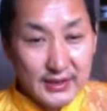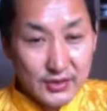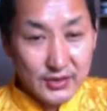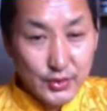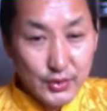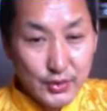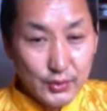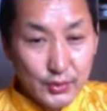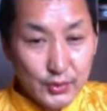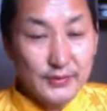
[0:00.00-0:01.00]
These
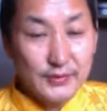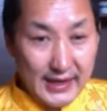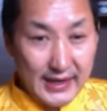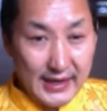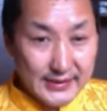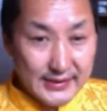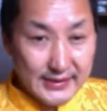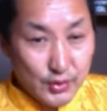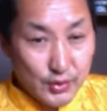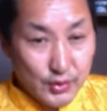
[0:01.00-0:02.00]
true
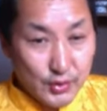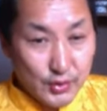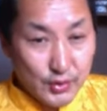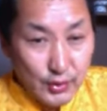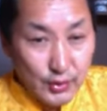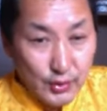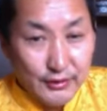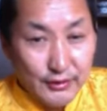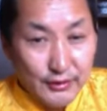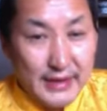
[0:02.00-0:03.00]
ideas, true
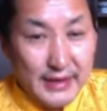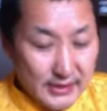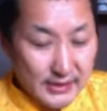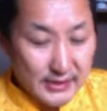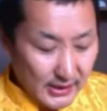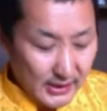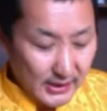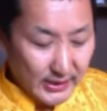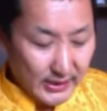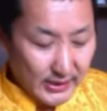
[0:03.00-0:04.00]
developments,
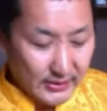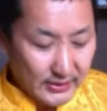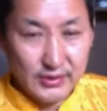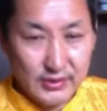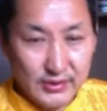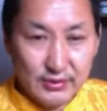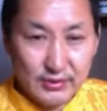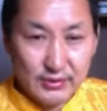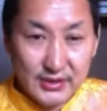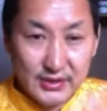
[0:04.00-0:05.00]
we can to
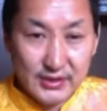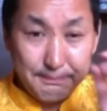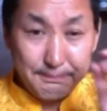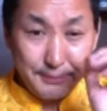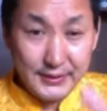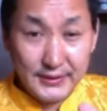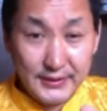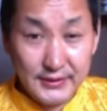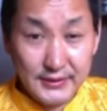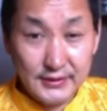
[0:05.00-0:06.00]
reach the
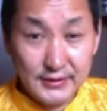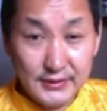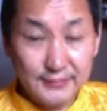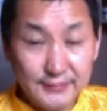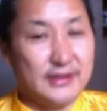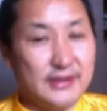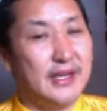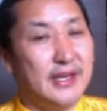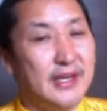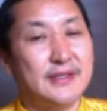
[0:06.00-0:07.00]

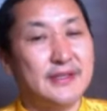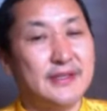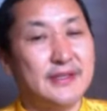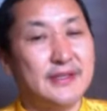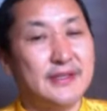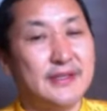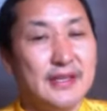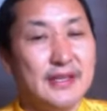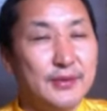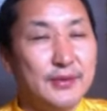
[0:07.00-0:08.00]
perfect inner
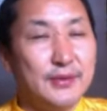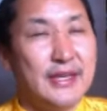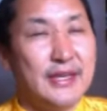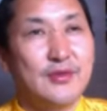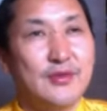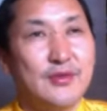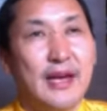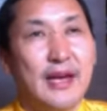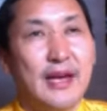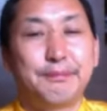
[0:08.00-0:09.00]
peace. We can to
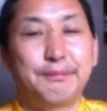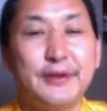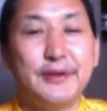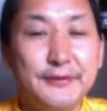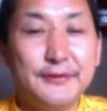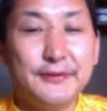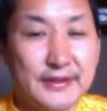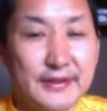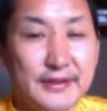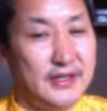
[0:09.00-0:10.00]
have
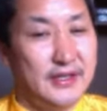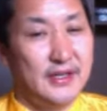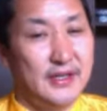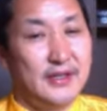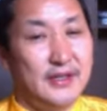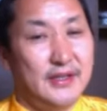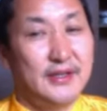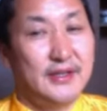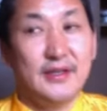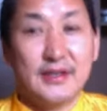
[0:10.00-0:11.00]
perfect
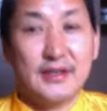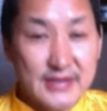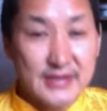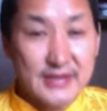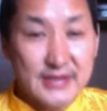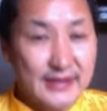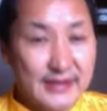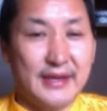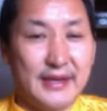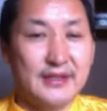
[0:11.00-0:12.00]

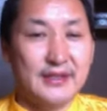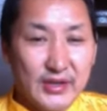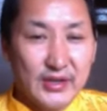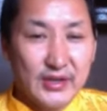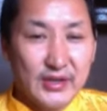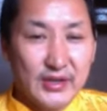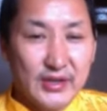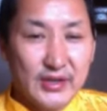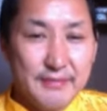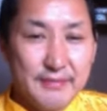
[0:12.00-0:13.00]
contentment.
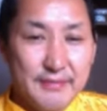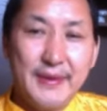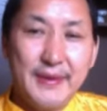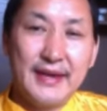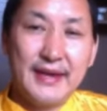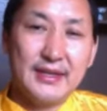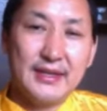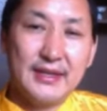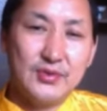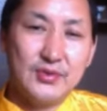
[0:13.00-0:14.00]
Okay, maybe I
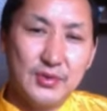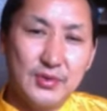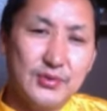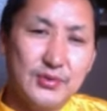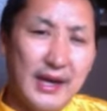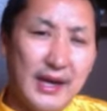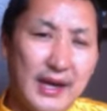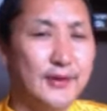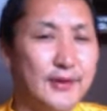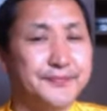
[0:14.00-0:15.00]
need to go to
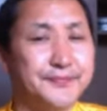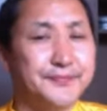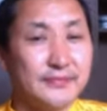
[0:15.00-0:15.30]
now.